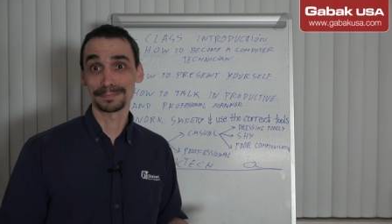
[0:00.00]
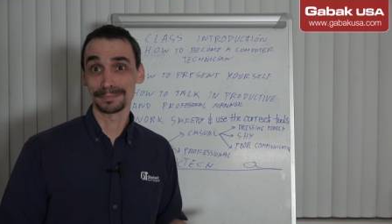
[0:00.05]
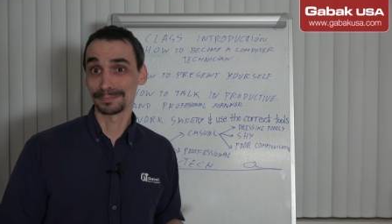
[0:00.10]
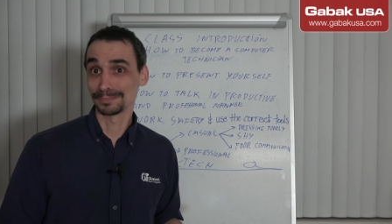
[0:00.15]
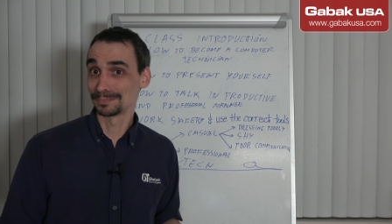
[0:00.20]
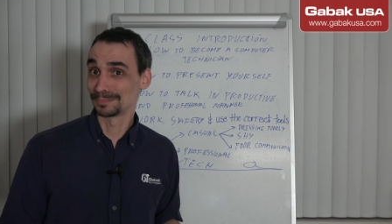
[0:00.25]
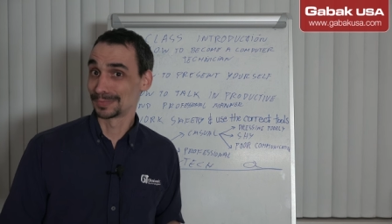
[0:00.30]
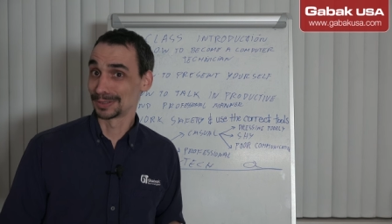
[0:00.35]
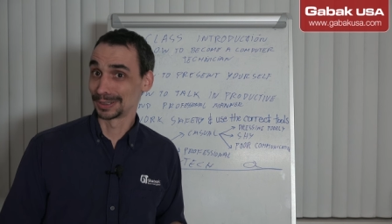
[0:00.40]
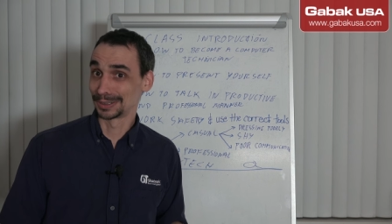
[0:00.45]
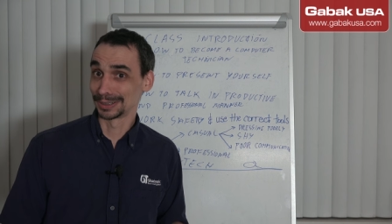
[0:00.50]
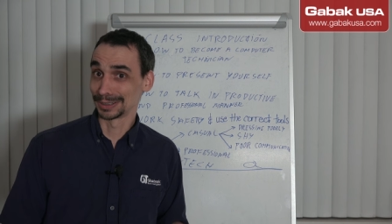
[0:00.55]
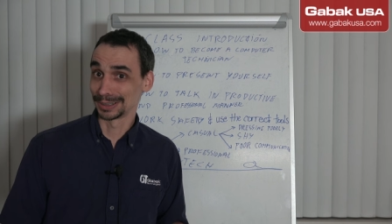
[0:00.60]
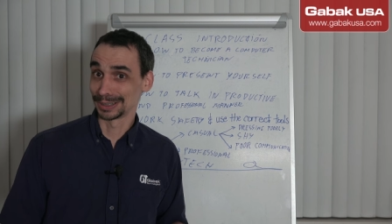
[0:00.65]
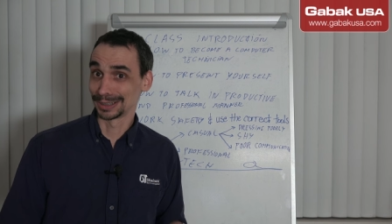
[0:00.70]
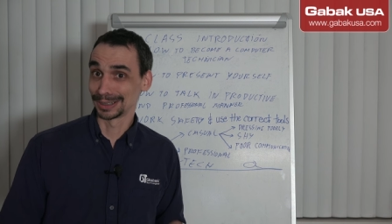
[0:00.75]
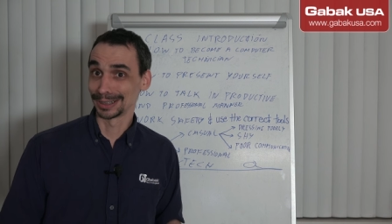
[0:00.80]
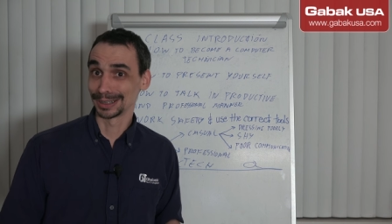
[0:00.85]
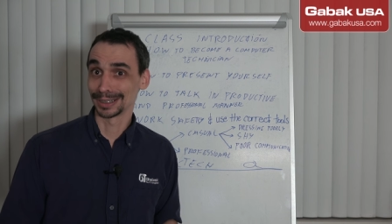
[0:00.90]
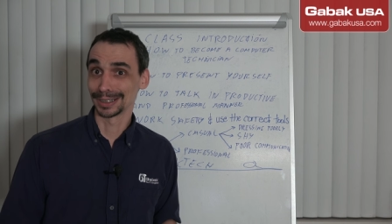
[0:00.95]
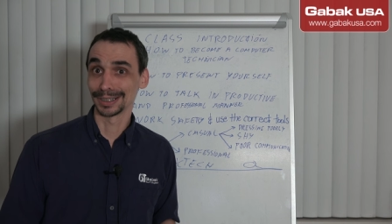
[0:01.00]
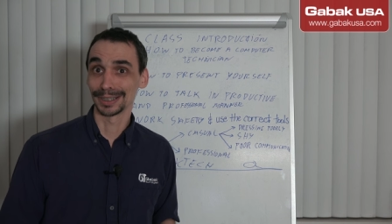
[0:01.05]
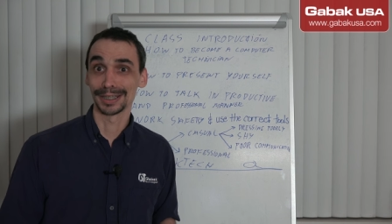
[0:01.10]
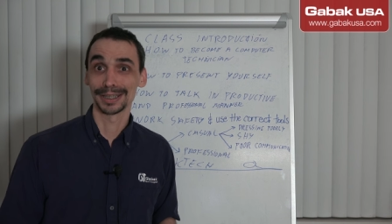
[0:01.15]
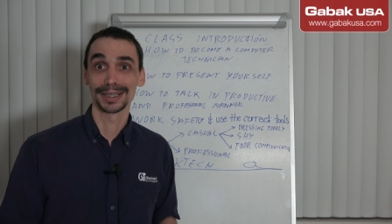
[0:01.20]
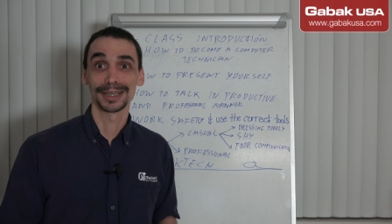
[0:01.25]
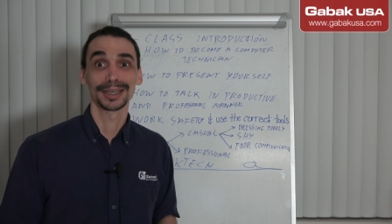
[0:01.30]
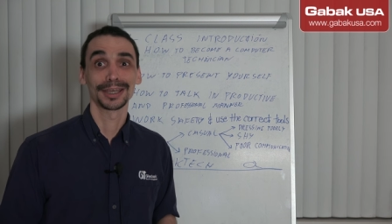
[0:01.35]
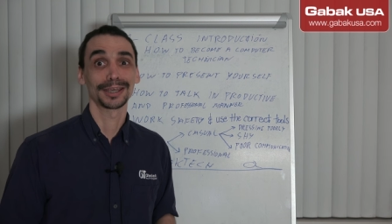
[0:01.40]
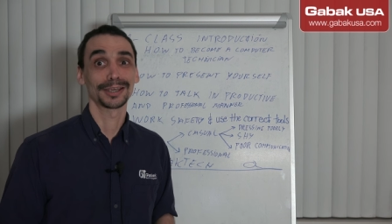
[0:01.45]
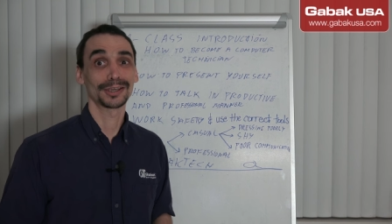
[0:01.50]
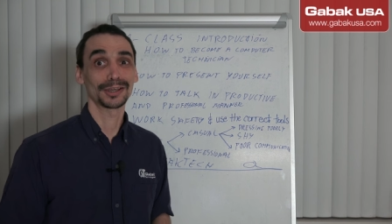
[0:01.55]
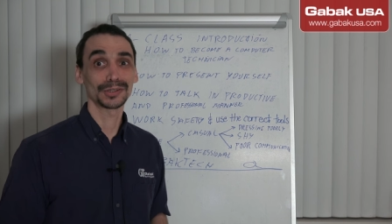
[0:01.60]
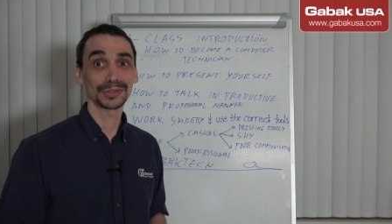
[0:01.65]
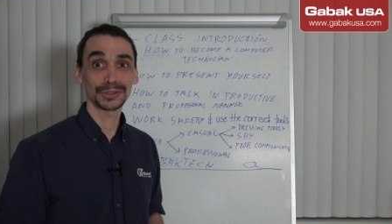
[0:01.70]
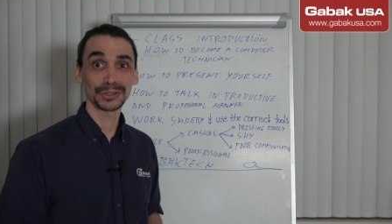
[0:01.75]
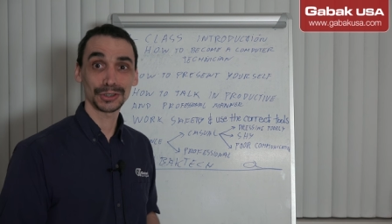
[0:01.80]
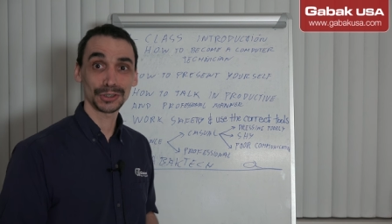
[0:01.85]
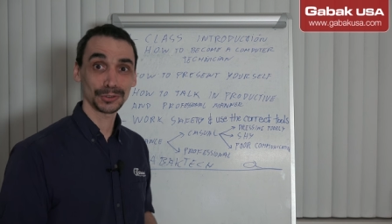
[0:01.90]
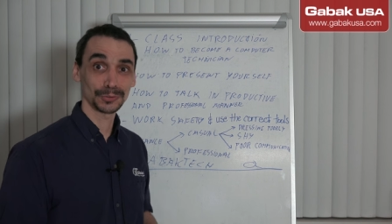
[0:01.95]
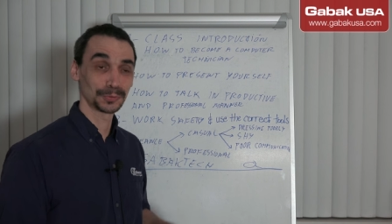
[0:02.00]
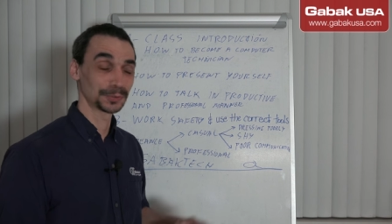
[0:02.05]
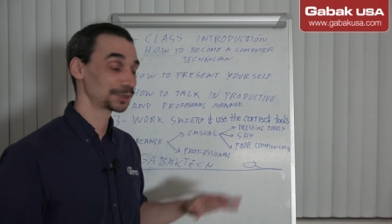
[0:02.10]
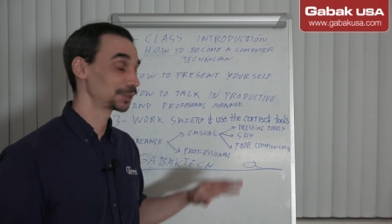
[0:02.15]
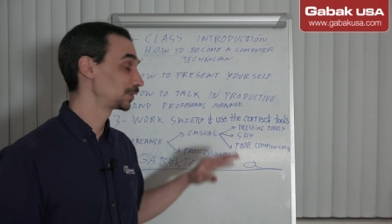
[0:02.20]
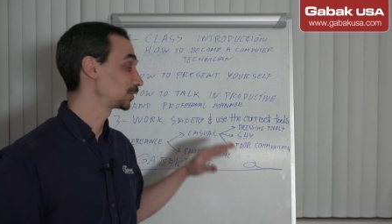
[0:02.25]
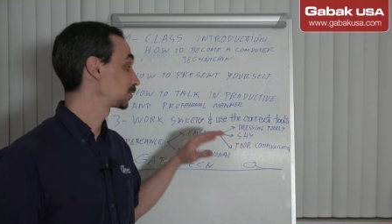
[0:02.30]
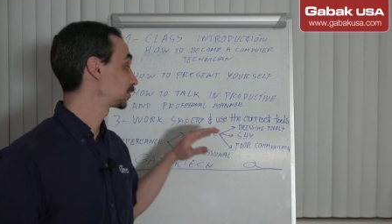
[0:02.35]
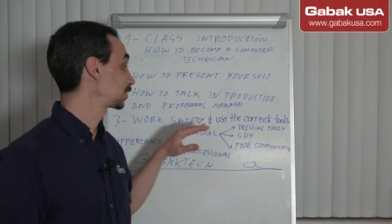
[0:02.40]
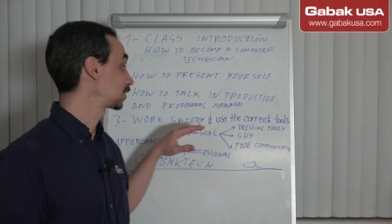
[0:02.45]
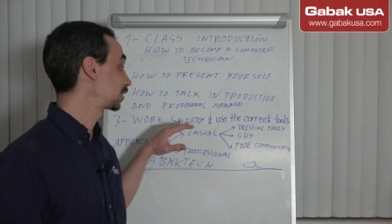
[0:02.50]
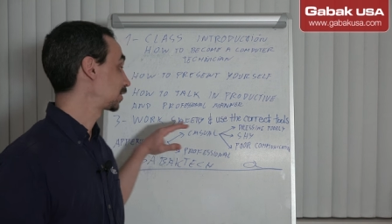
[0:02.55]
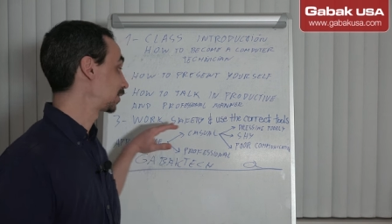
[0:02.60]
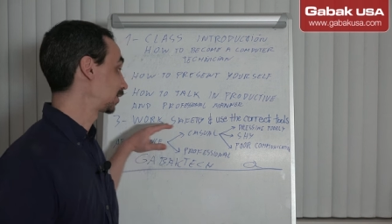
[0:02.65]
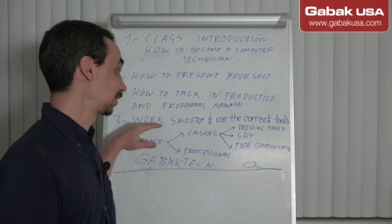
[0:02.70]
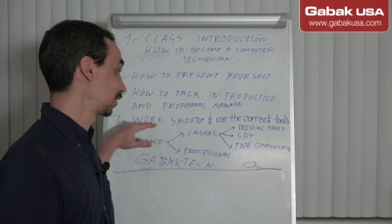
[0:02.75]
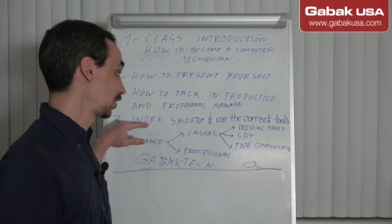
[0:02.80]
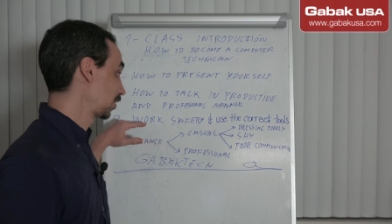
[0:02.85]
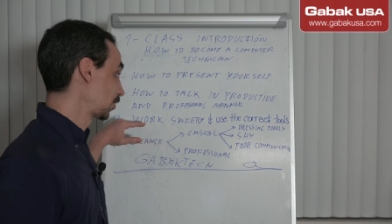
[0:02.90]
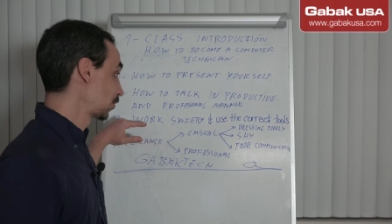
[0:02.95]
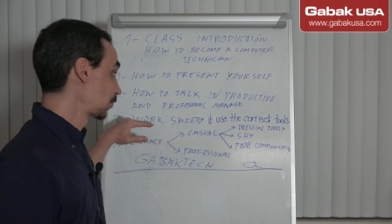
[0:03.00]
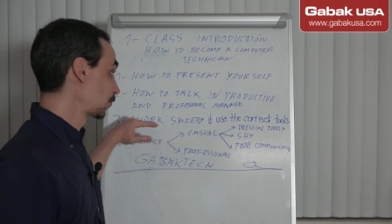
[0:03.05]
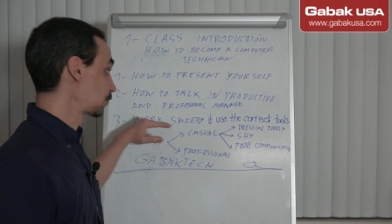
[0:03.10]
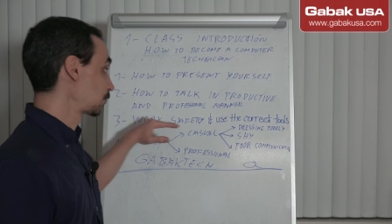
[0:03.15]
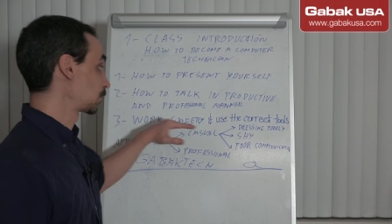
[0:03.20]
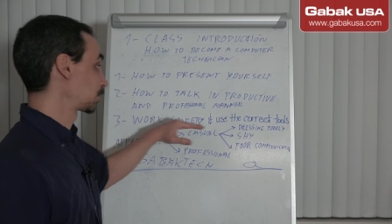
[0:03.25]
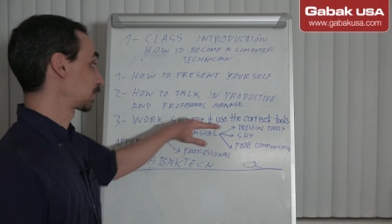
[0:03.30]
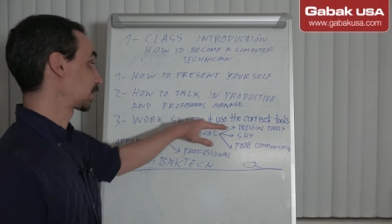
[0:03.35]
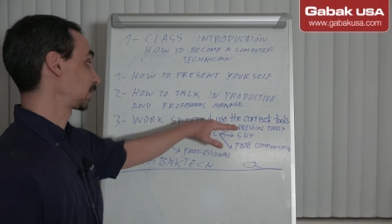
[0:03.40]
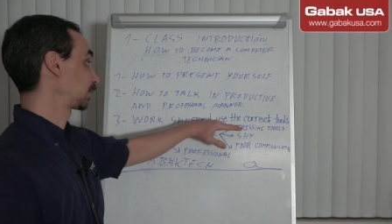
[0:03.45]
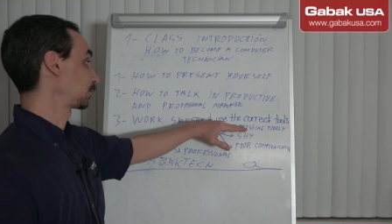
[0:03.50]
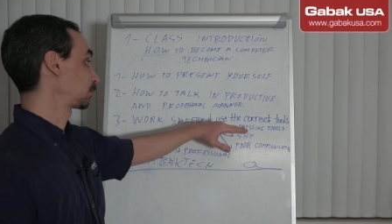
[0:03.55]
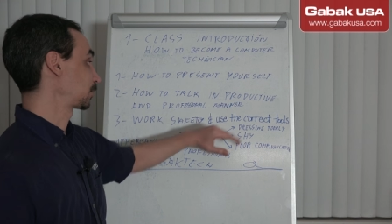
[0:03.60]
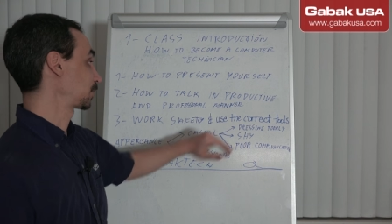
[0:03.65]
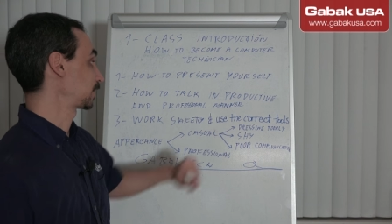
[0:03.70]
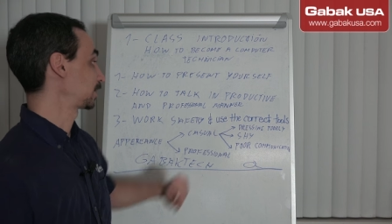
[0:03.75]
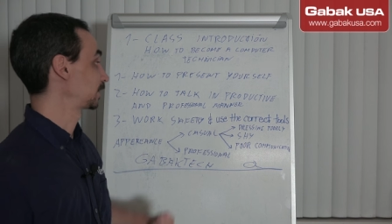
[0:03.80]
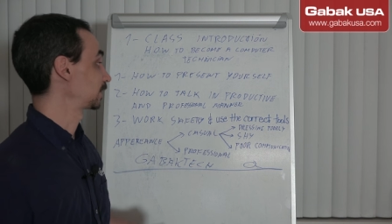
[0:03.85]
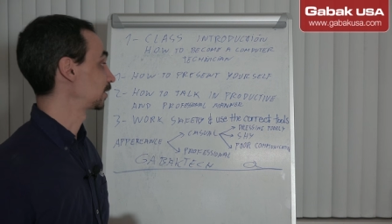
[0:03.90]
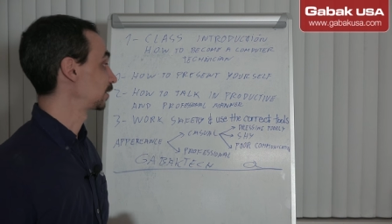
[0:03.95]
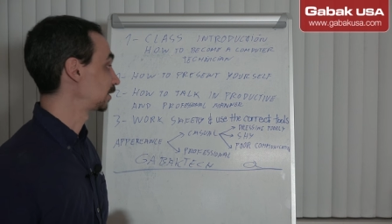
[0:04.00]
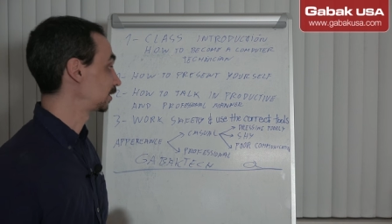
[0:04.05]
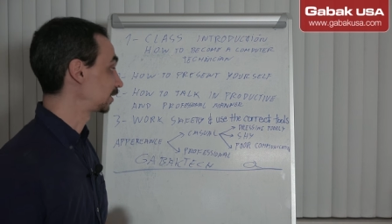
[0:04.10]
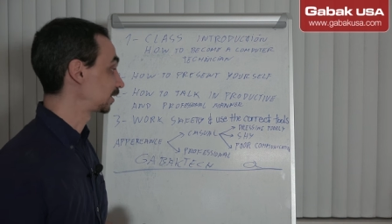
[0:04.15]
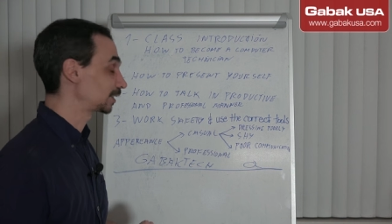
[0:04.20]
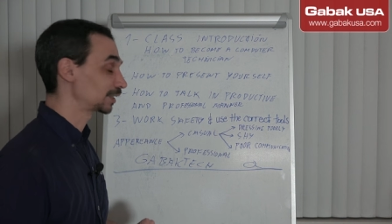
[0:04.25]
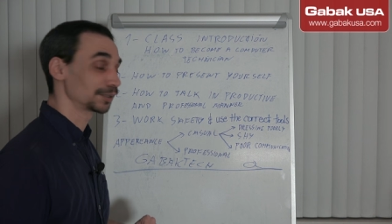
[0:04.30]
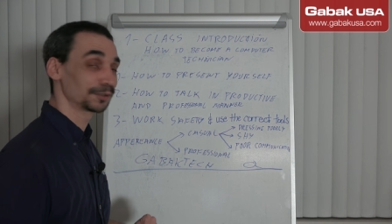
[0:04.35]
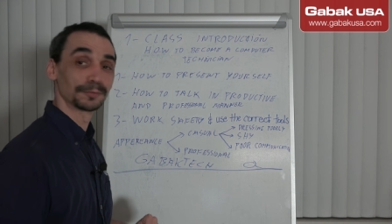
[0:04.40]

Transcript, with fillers: very cautious when you start working with, uh,